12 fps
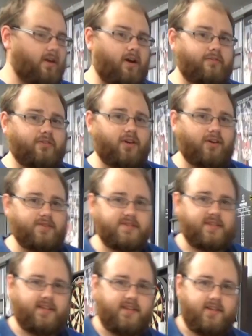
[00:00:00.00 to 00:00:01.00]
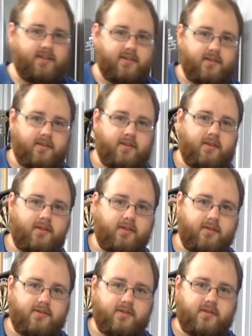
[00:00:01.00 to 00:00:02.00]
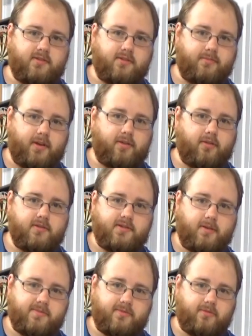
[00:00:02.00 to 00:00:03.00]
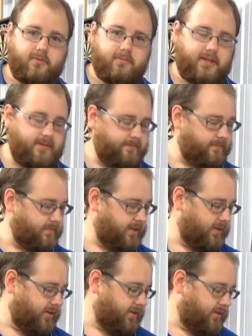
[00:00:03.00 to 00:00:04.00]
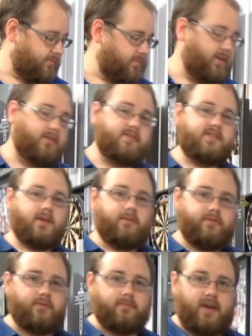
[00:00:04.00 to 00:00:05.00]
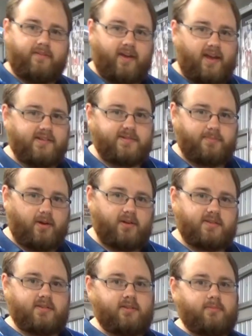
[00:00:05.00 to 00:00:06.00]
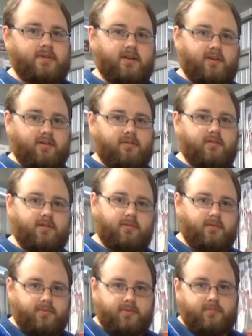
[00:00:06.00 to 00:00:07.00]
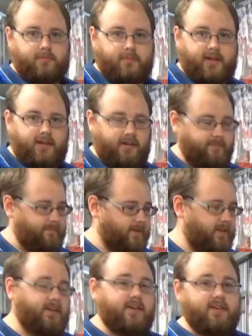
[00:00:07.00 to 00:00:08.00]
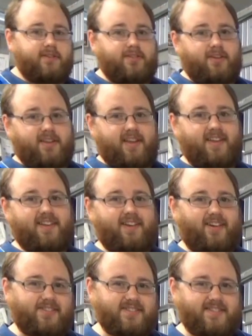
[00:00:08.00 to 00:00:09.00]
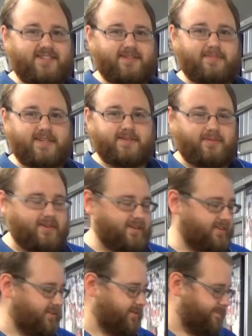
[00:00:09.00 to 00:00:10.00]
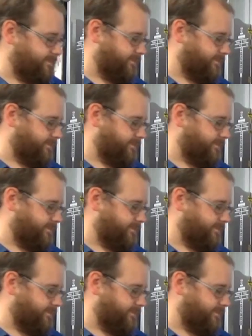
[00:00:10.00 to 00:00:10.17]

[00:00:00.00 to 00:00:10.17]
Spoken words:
I've got Oscar here, who's going to do my close-ups for me, because some of them have had spiders in them and I don't really want to put them on my head. So Oscar's the best way to do it.